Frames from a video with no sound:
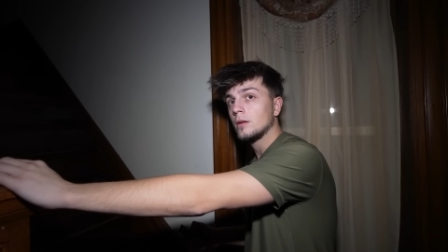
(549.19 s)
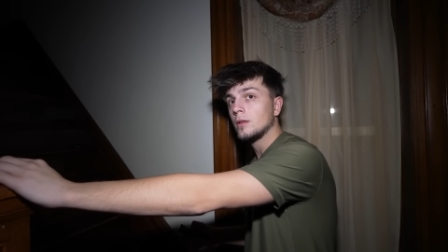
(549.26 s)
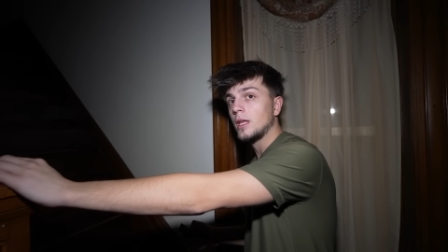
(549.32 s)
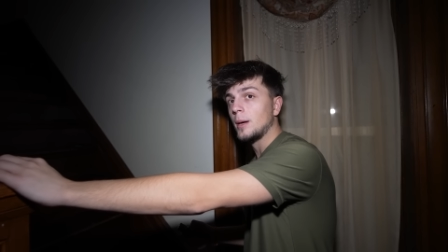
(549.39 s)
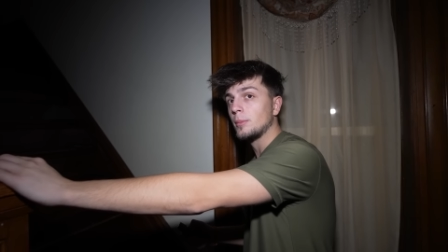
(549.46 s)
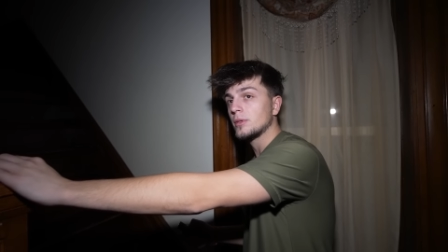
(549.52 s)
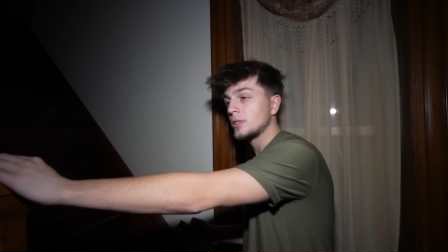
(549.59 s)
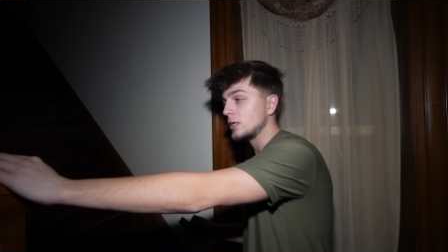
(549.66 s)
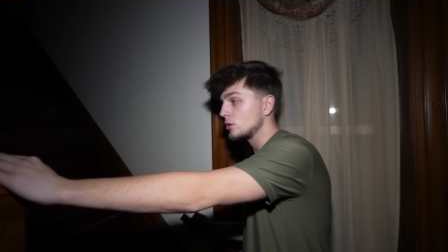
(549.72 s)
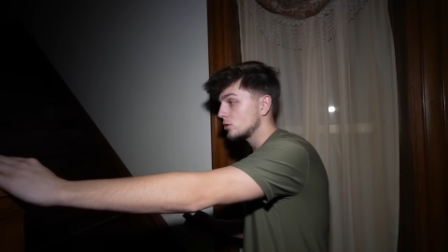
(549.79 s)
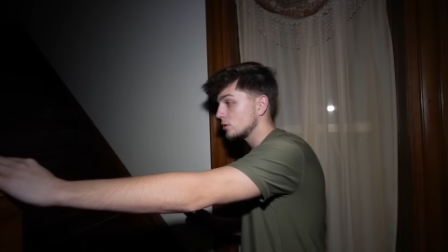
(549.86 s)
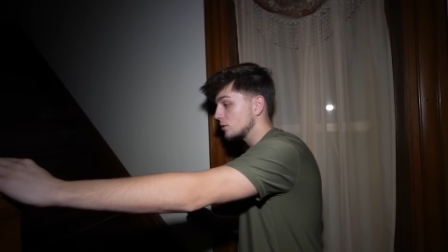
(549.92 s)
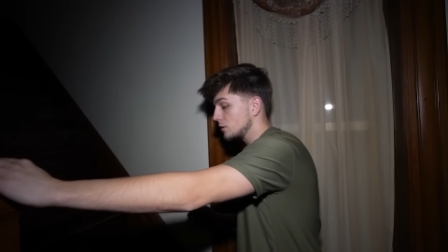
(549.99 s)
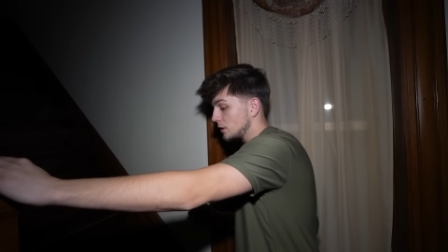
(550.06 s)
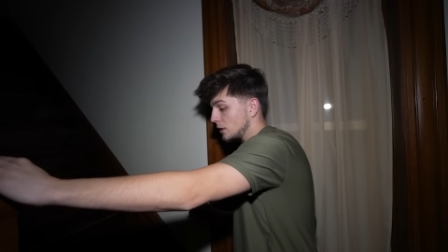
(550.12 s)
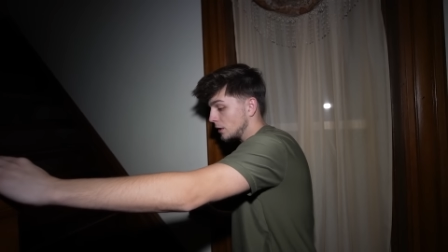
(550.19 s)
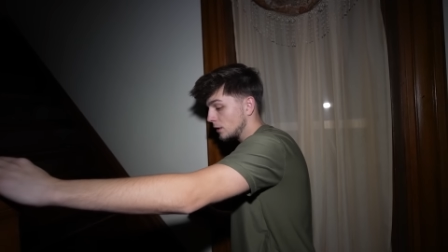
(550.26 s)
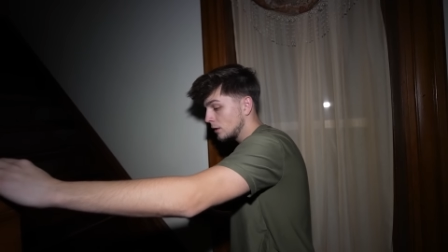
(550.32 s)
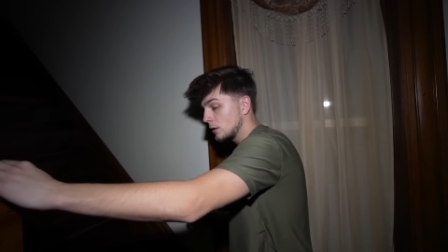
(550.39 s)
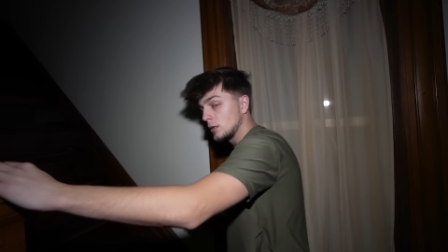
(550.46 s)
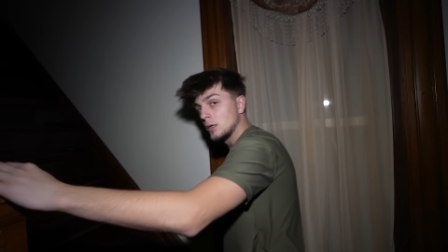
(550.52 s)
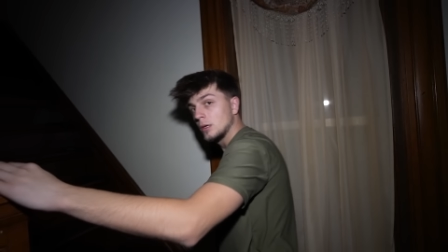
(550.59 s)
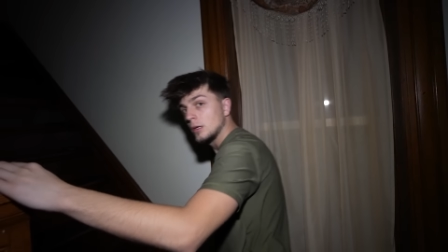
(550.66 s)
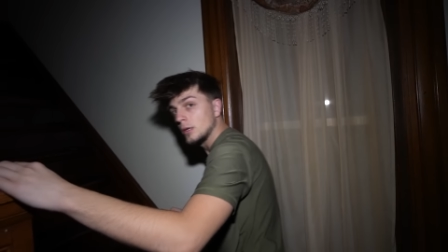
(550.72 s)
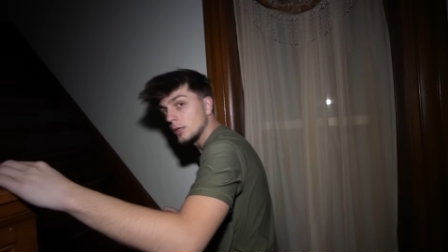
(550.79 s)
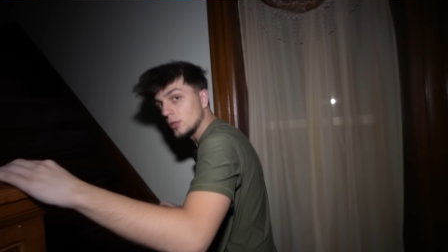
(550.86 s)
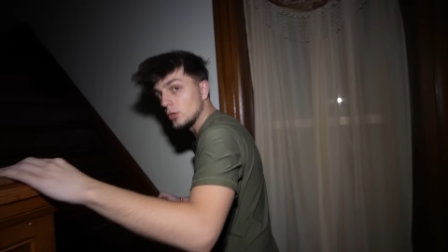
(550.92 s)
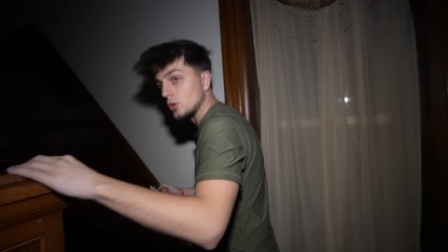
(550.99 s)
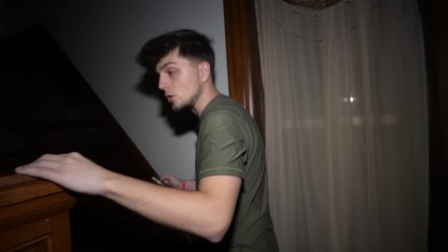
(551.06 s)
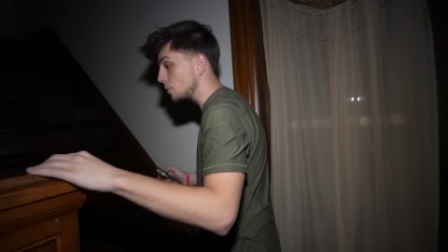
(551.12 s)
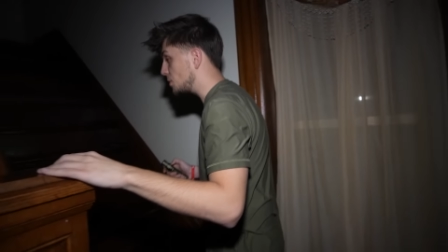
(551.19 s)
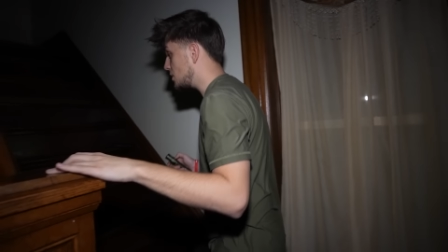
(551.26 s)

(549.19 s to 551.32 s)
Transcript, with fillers: that potentially could